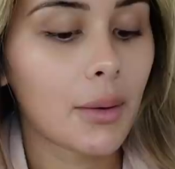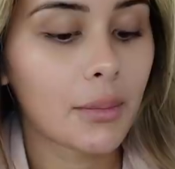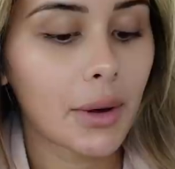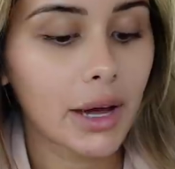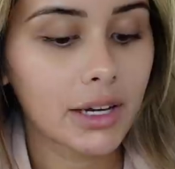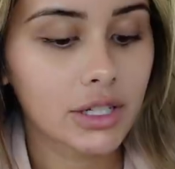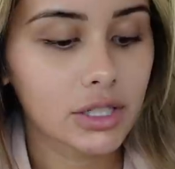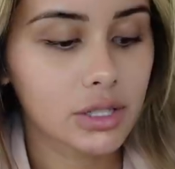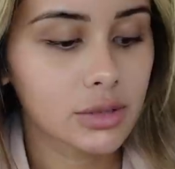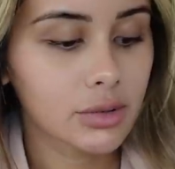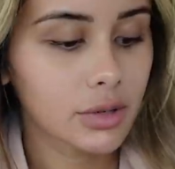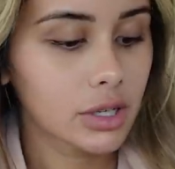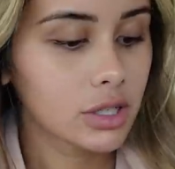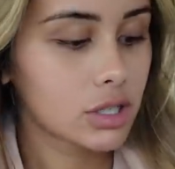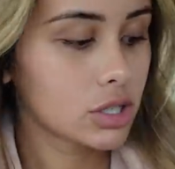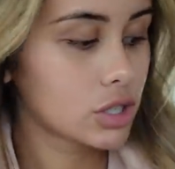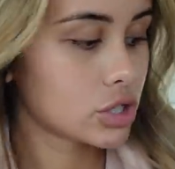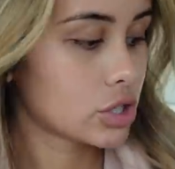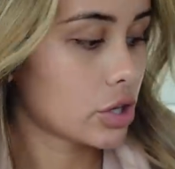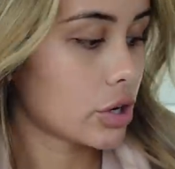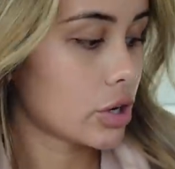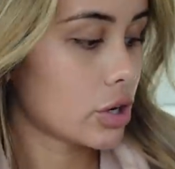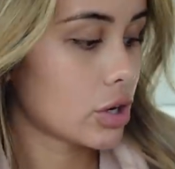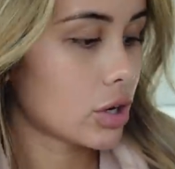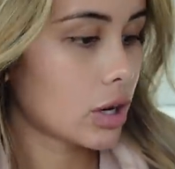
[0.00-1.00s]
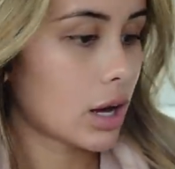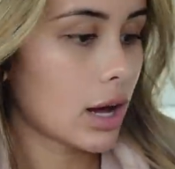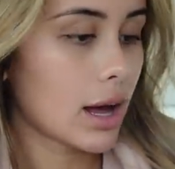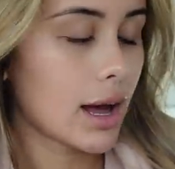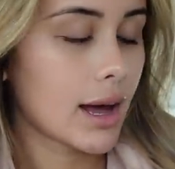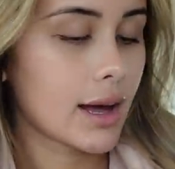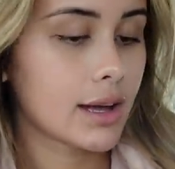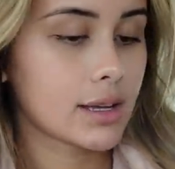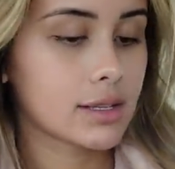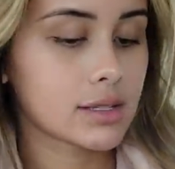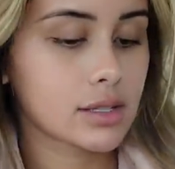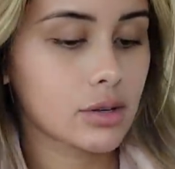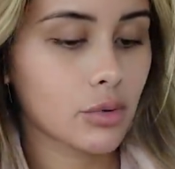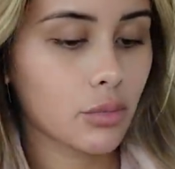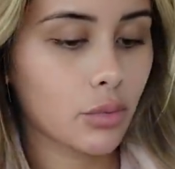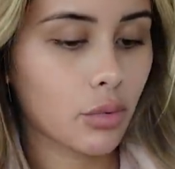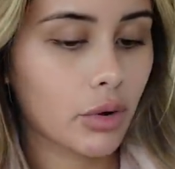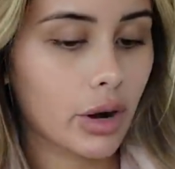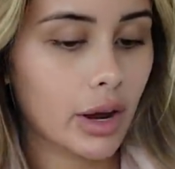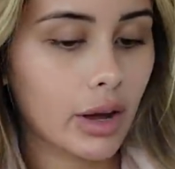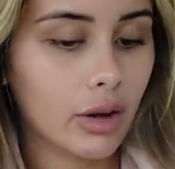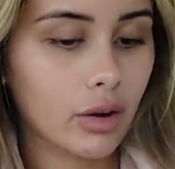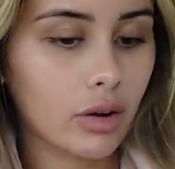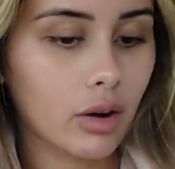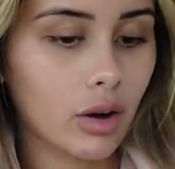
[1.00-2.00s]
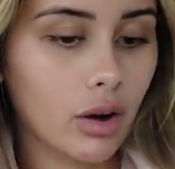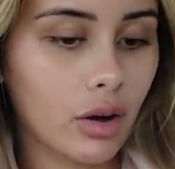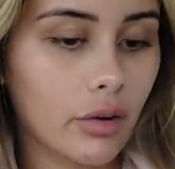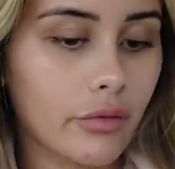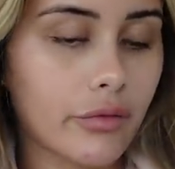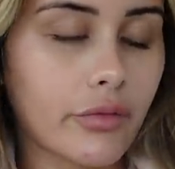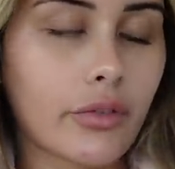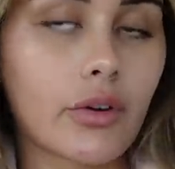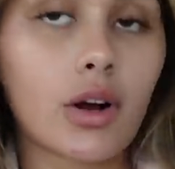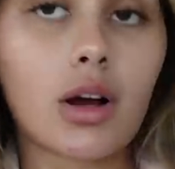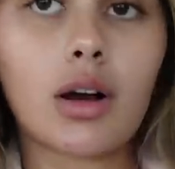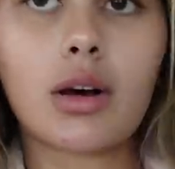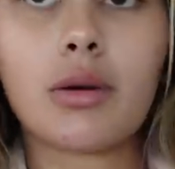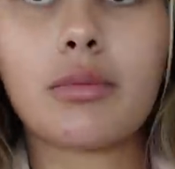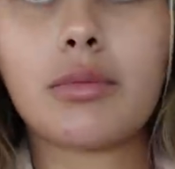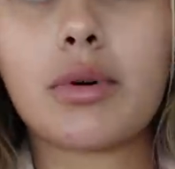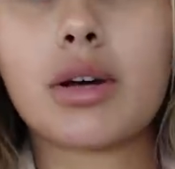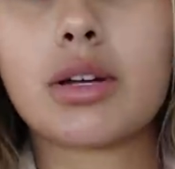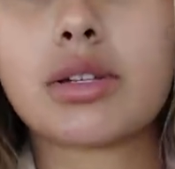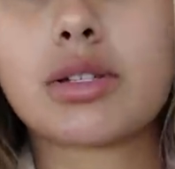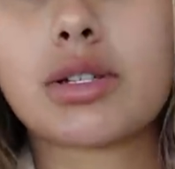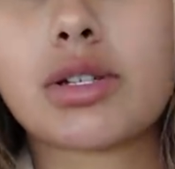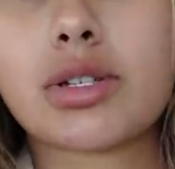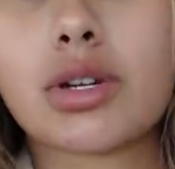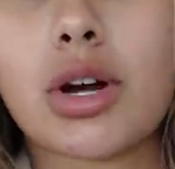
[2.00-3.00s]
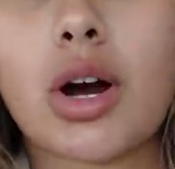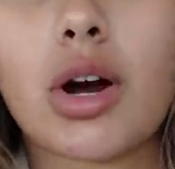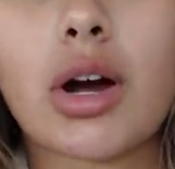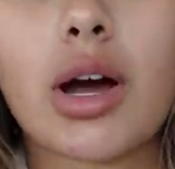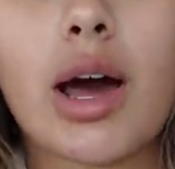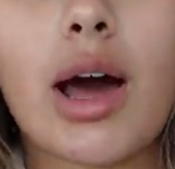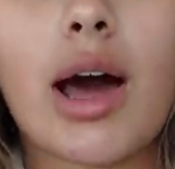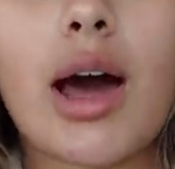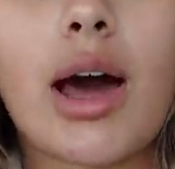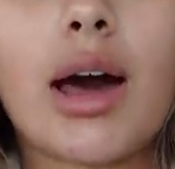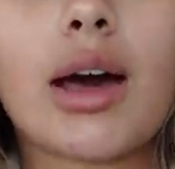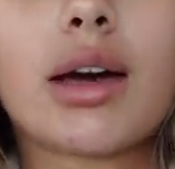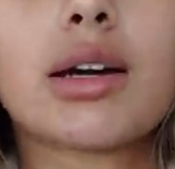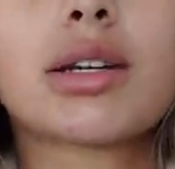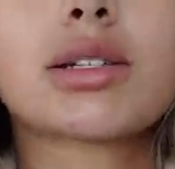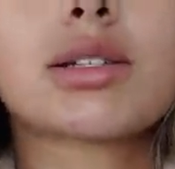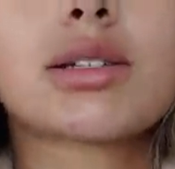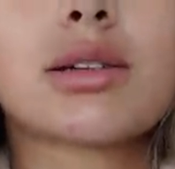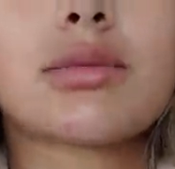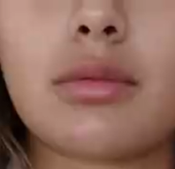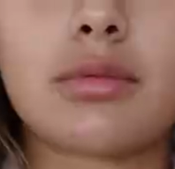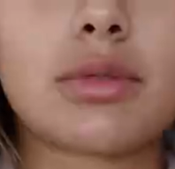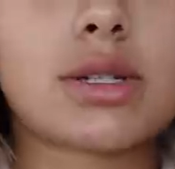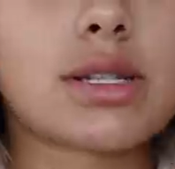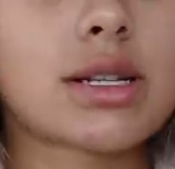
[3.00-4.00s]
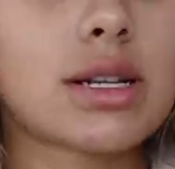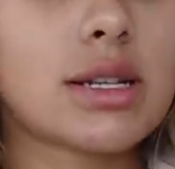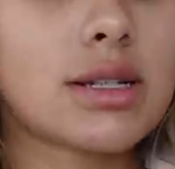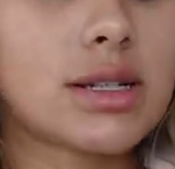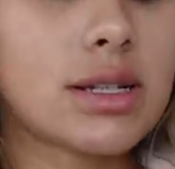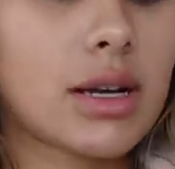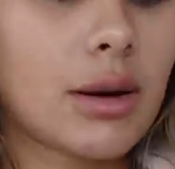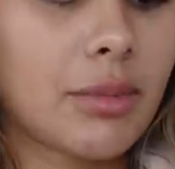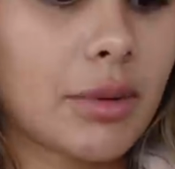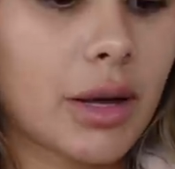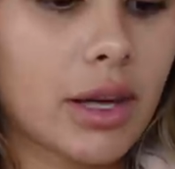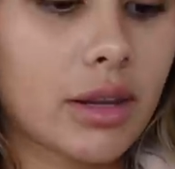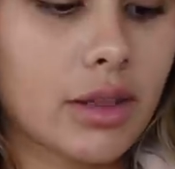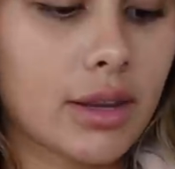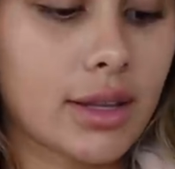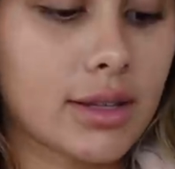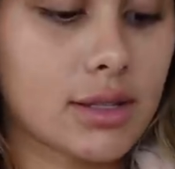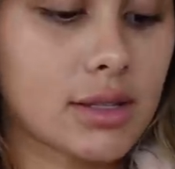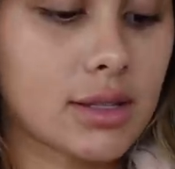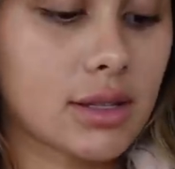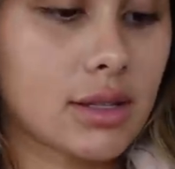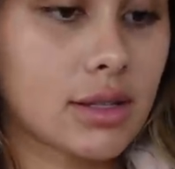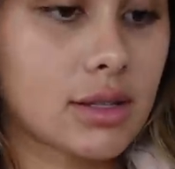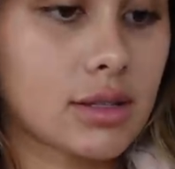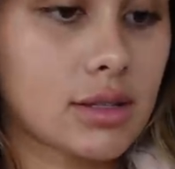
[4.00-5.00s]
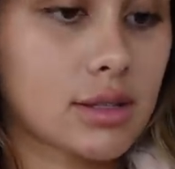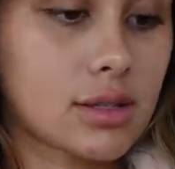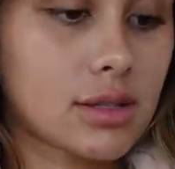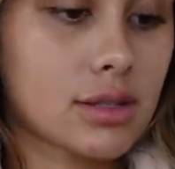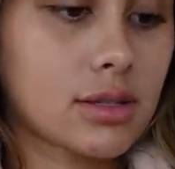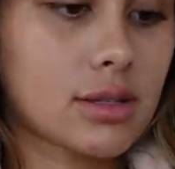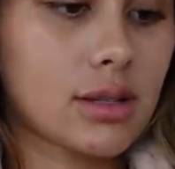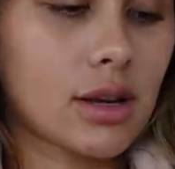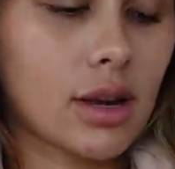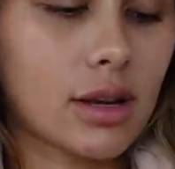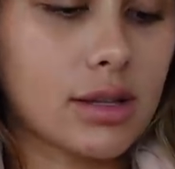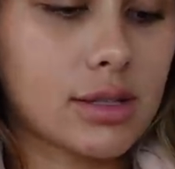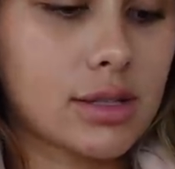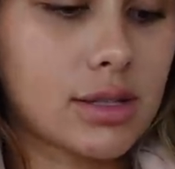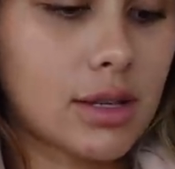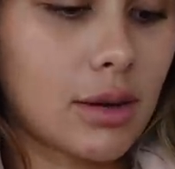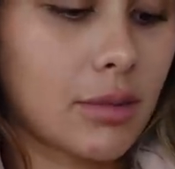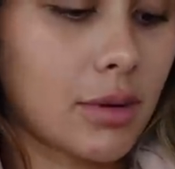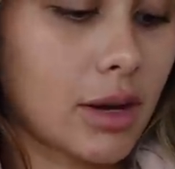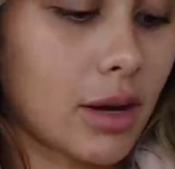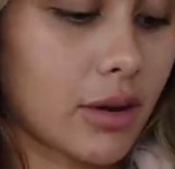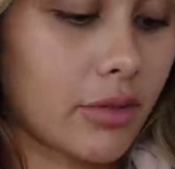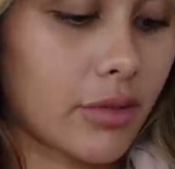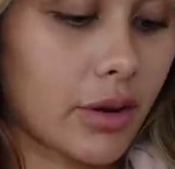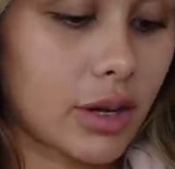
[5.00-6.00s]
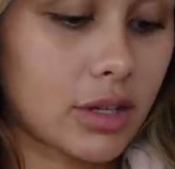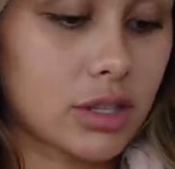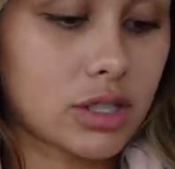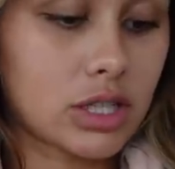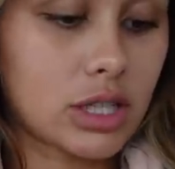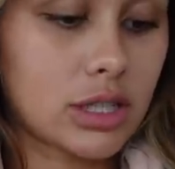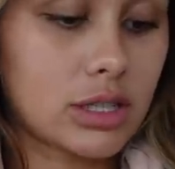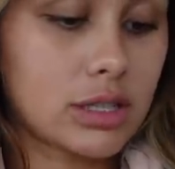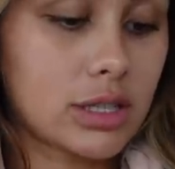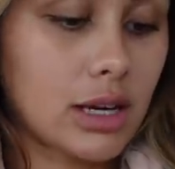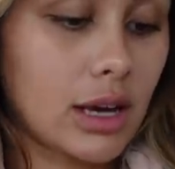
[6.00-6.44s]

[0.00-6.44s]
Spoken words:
I just wanted to show you guys what I got from StockX. I'm just going to sit up like this because see we are crunching